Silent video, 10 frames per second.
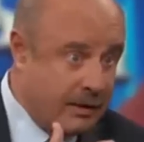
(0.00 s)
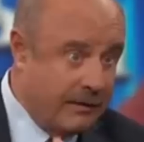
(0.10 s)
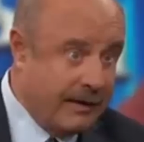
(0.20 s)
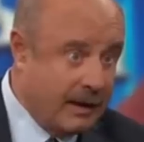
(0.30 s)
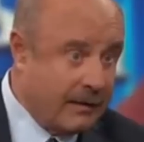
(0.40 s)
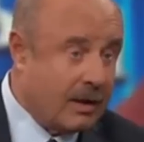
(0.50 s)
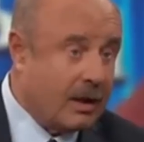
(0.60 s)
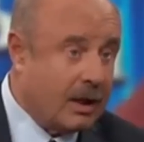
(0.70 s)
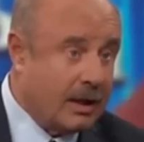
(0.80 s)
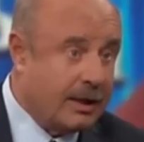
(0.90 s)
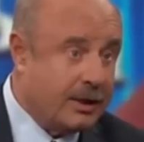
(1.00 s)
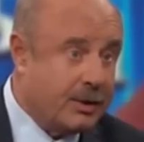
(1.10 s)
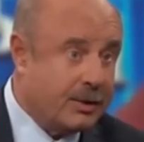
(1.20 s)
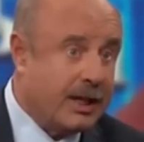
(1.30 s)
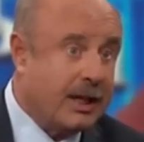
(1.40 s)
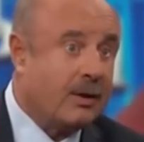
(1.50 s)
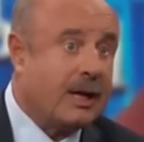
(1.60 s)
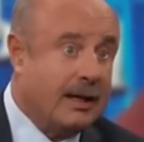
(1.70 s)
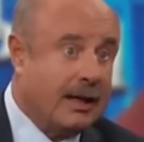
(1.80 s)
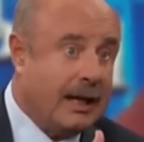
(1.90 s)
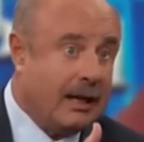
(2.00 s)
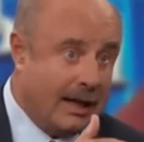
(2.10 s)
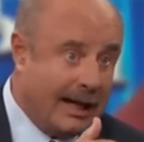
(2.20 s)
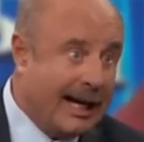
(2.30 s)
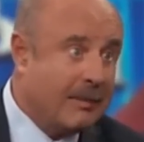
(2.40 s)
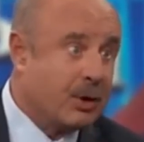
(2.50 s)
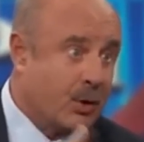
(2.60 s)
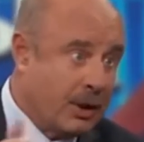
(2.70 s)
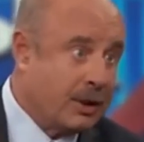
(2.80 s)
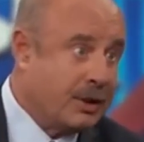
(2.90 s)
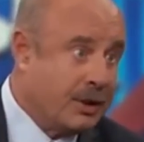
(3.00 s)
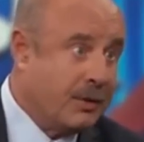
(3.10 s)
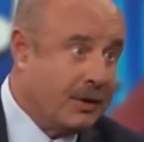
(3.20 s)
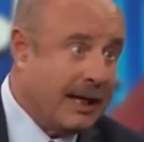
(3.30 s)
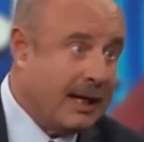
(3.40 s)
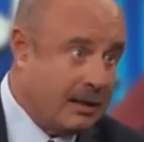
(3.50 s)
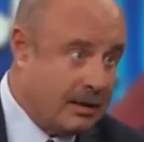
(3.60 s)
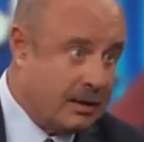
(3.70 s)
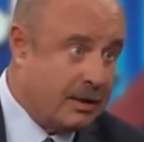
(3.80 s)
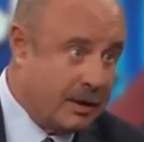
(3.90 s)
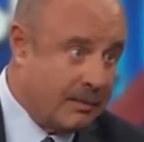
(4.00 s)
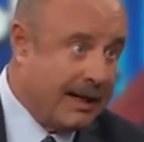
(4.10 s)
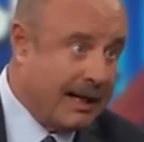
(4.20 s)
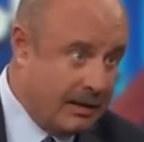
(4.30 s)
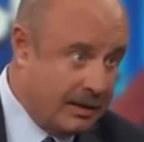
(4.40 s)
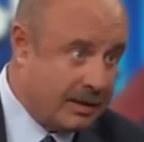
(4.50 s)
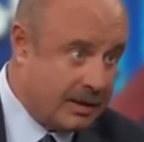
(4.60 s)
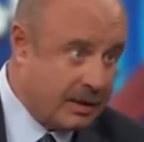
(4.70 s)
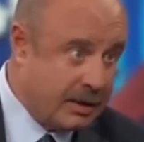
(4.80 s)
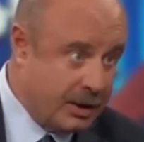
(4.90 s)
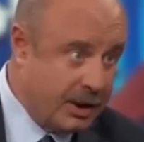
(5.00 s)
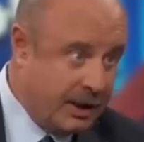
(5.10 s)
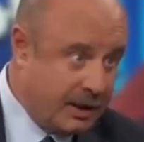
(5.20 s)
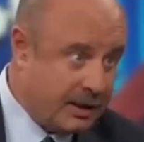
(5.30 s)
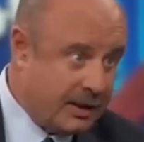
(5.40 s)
affair of the heart, did you say, okay, now I'm going to do that to balance the sheet?